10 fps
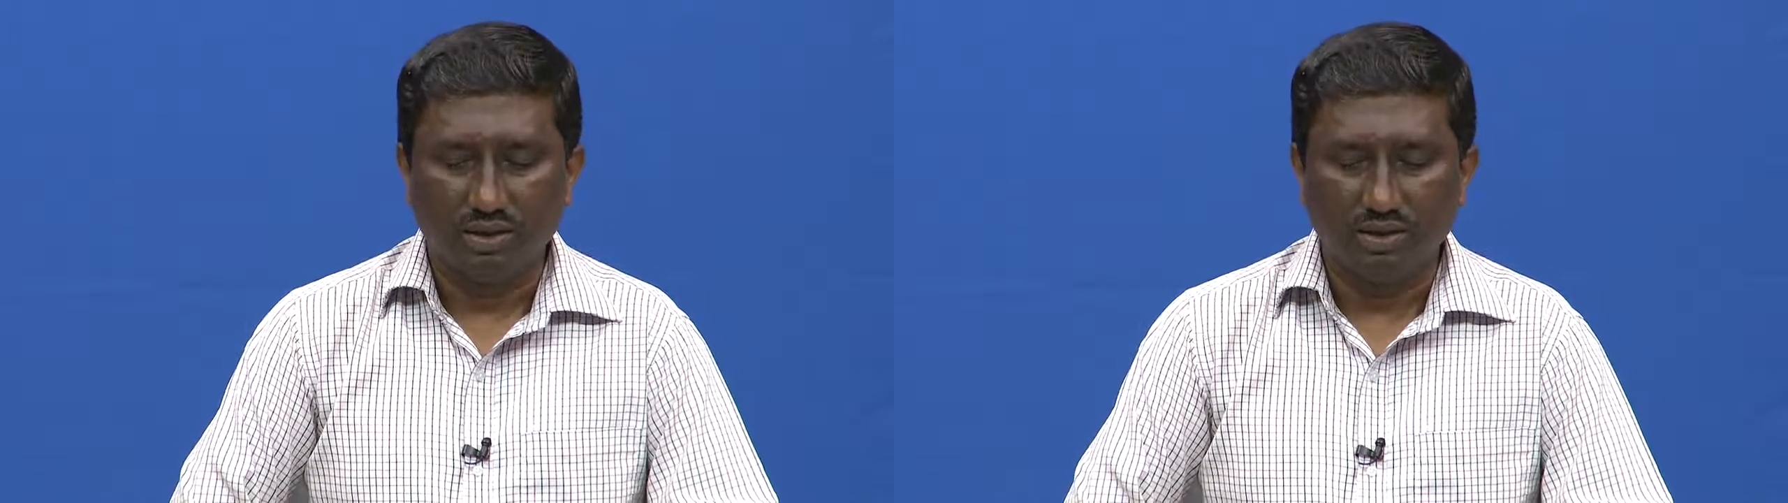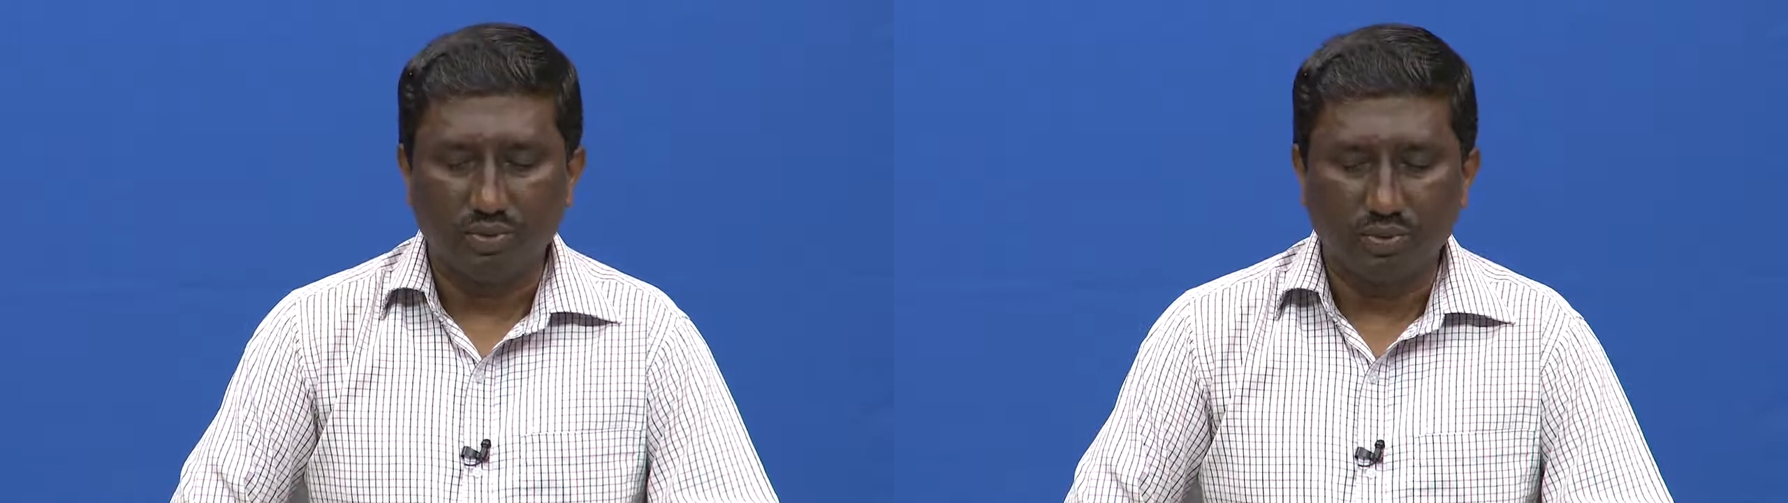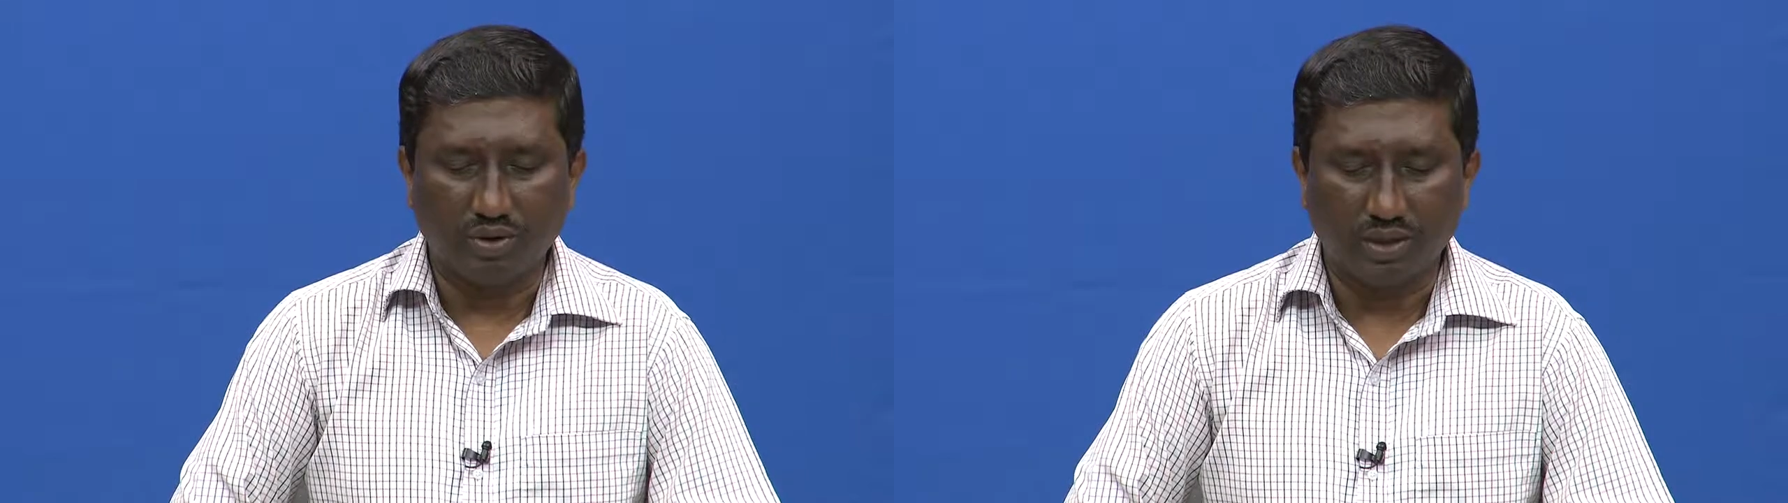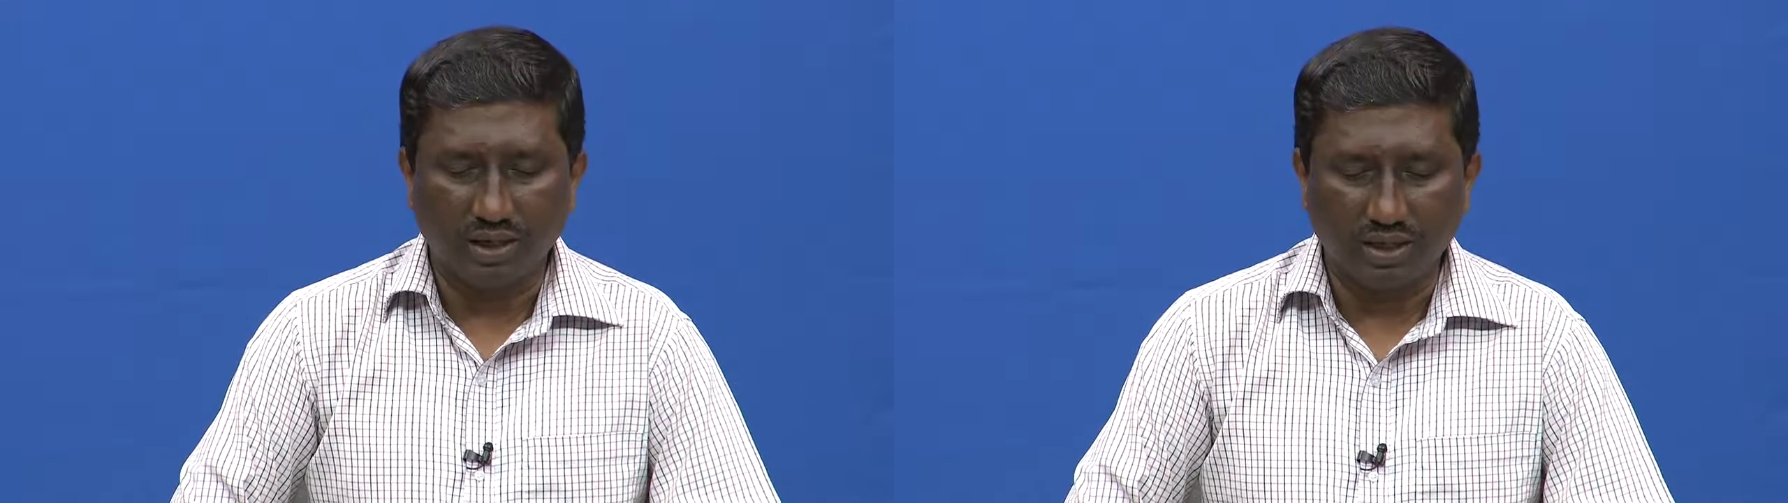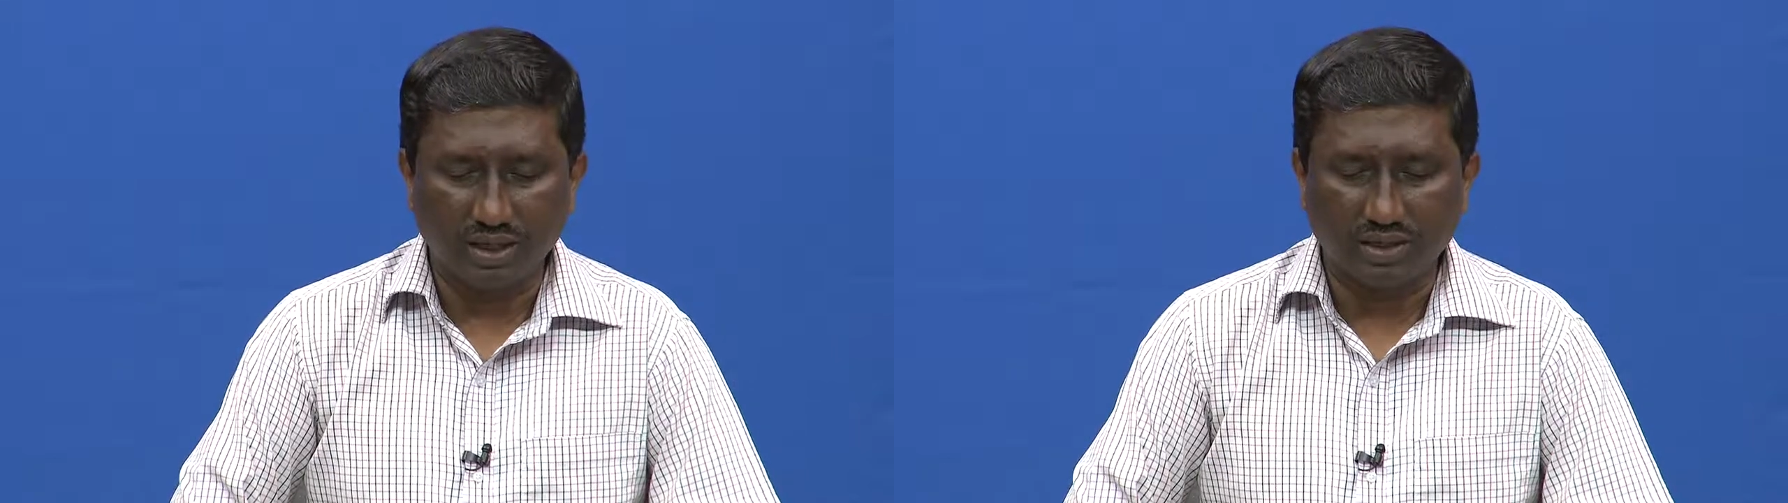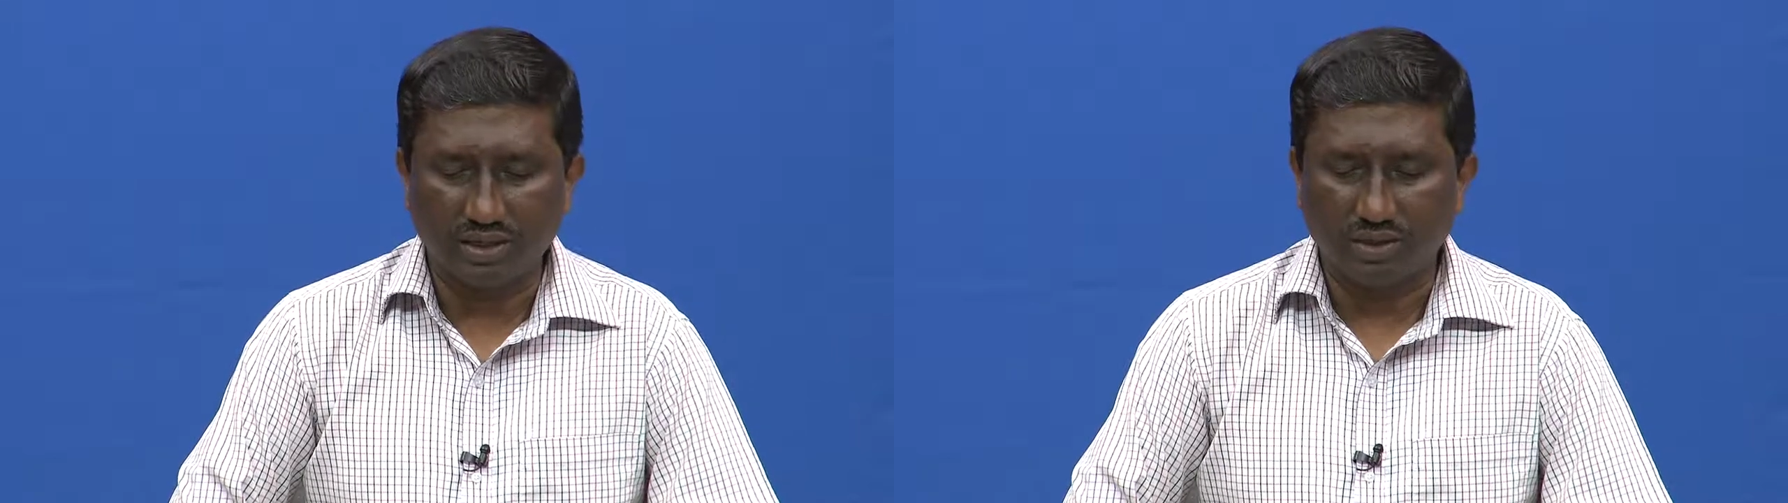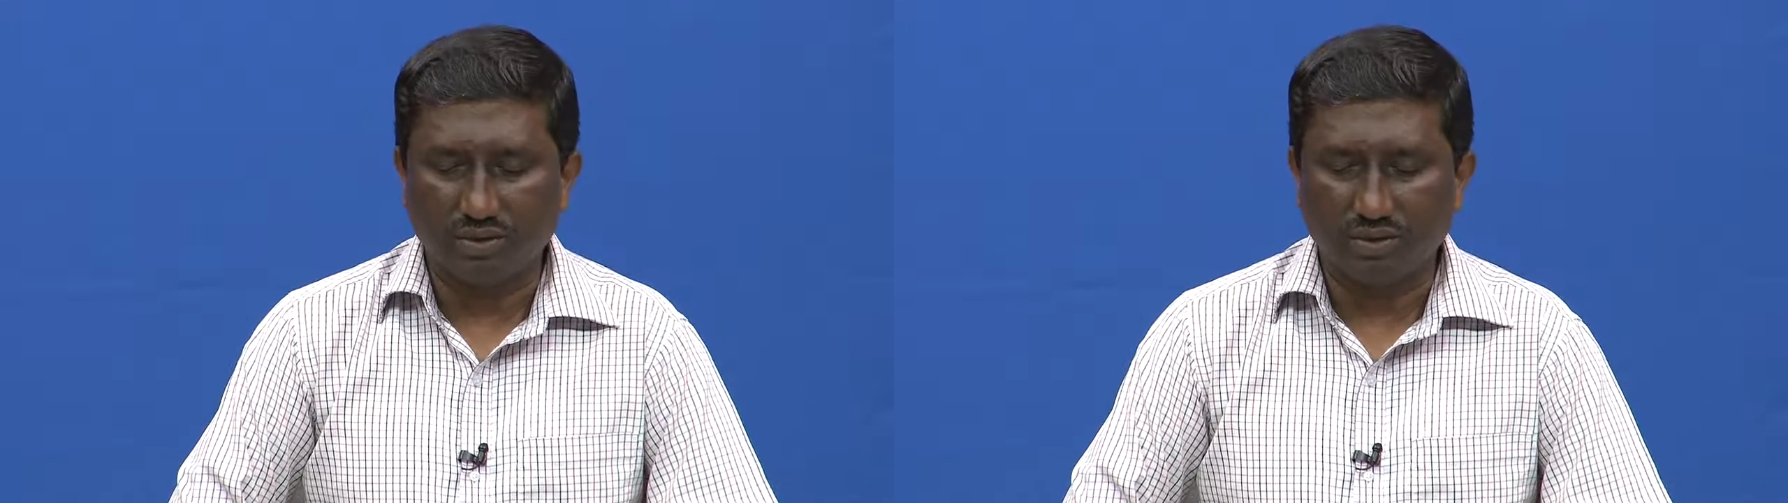So, power grid consists